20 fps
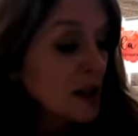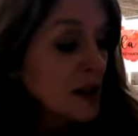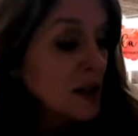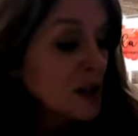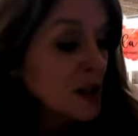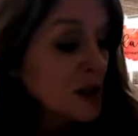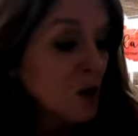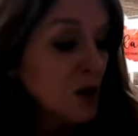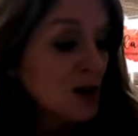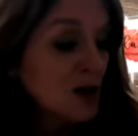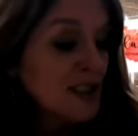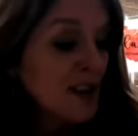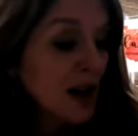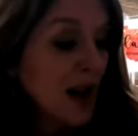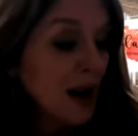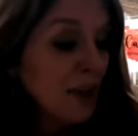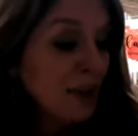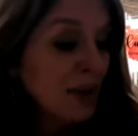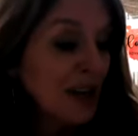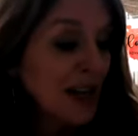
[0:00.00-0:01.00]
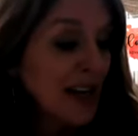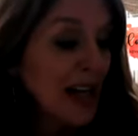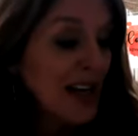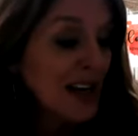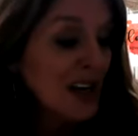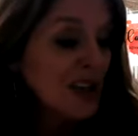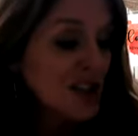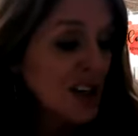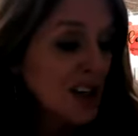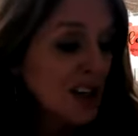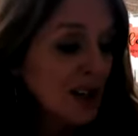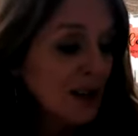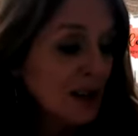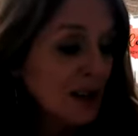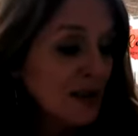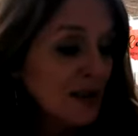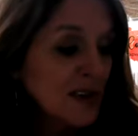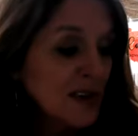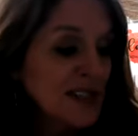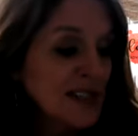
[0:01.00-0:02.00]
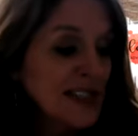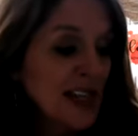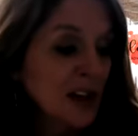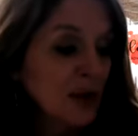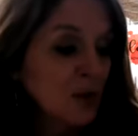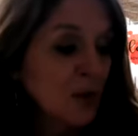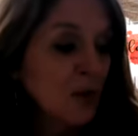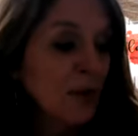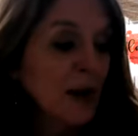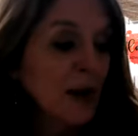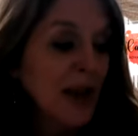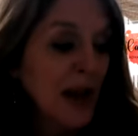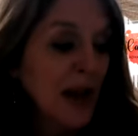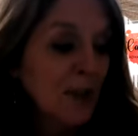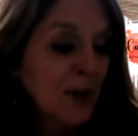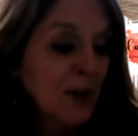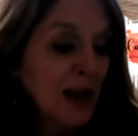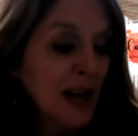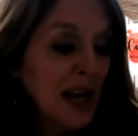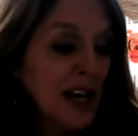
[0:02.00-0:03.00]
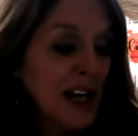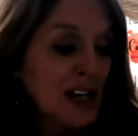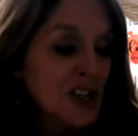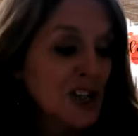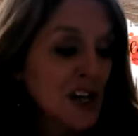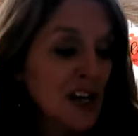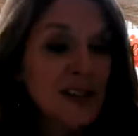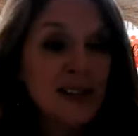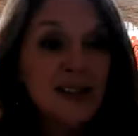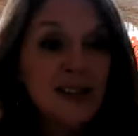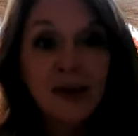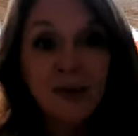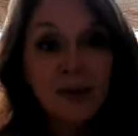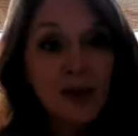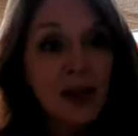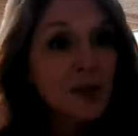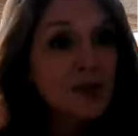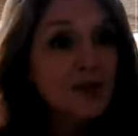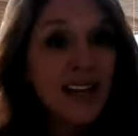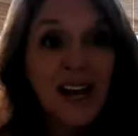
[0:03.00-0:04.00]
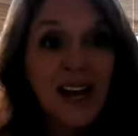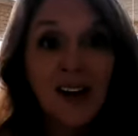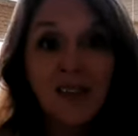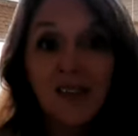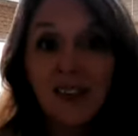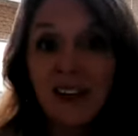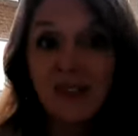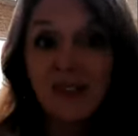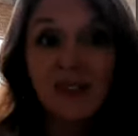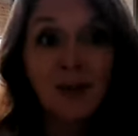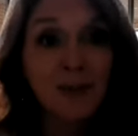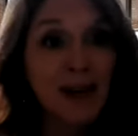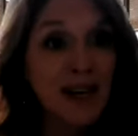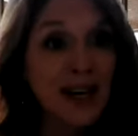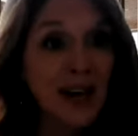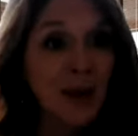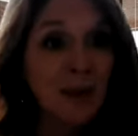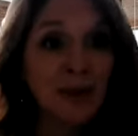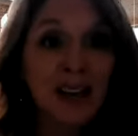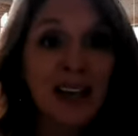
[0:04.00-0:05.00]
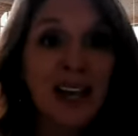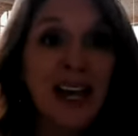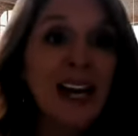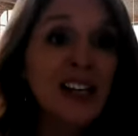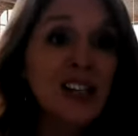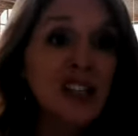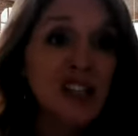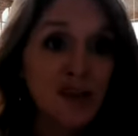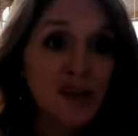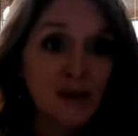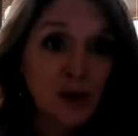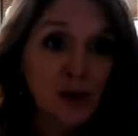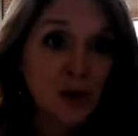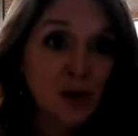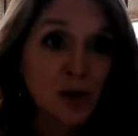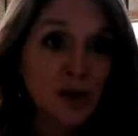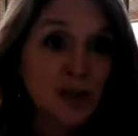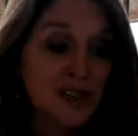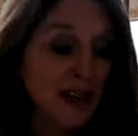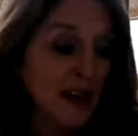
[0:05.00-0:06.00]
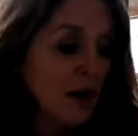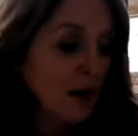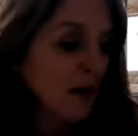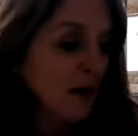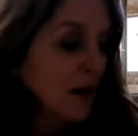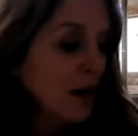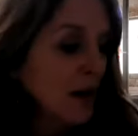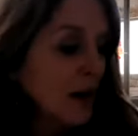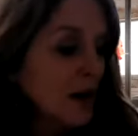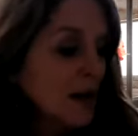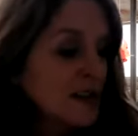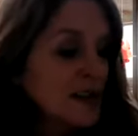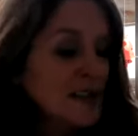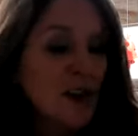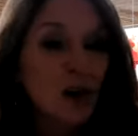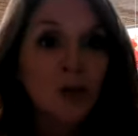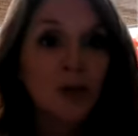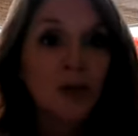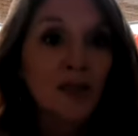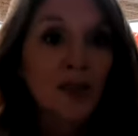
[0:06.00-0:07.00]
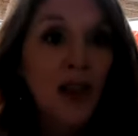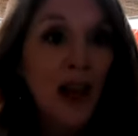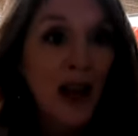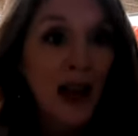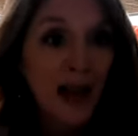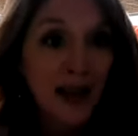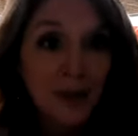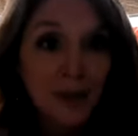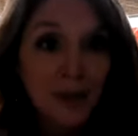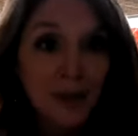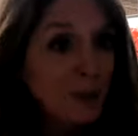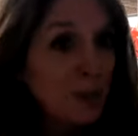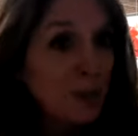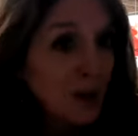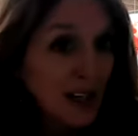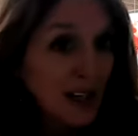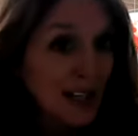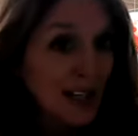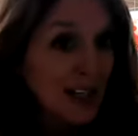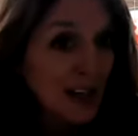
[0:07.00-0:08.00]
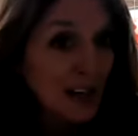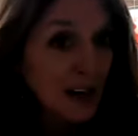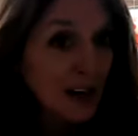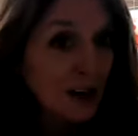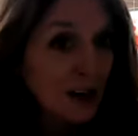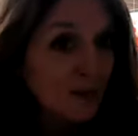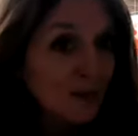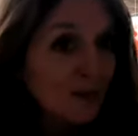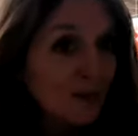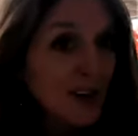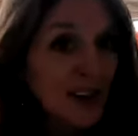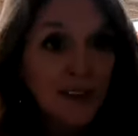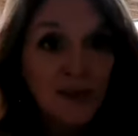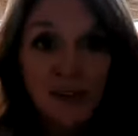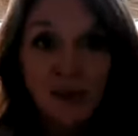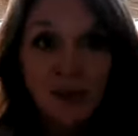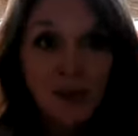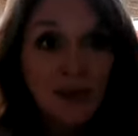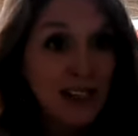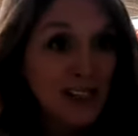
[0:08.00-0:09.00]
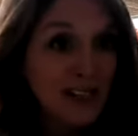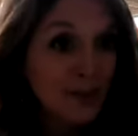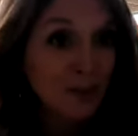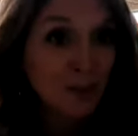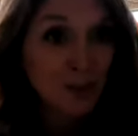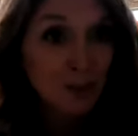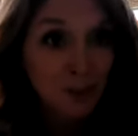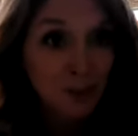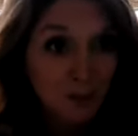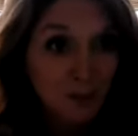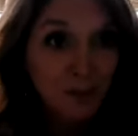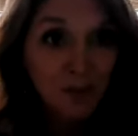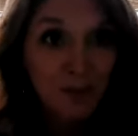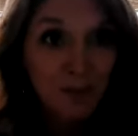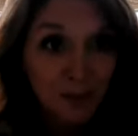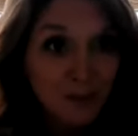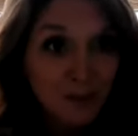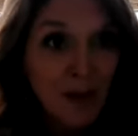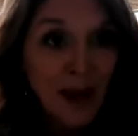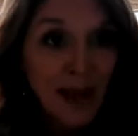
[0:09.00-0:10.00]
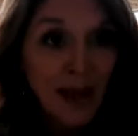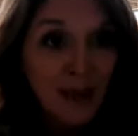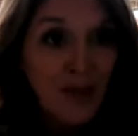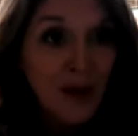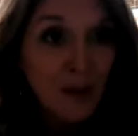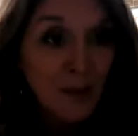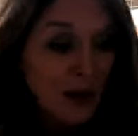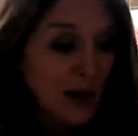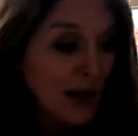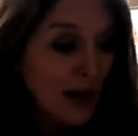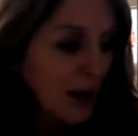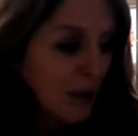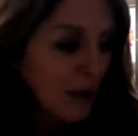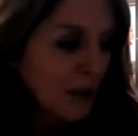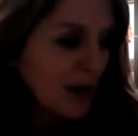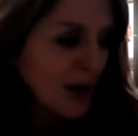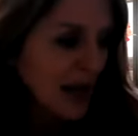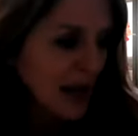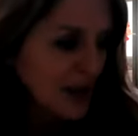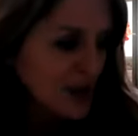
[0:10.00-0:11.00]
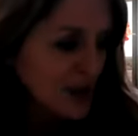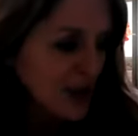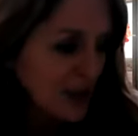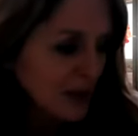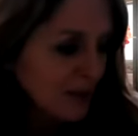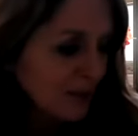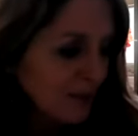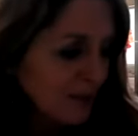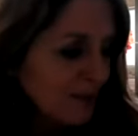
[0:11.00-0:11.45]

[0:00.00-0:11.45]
Short sale application, the seller will make application. Sometimes they haven't even made application for short sale. So that can be put in here if you need to make them make application.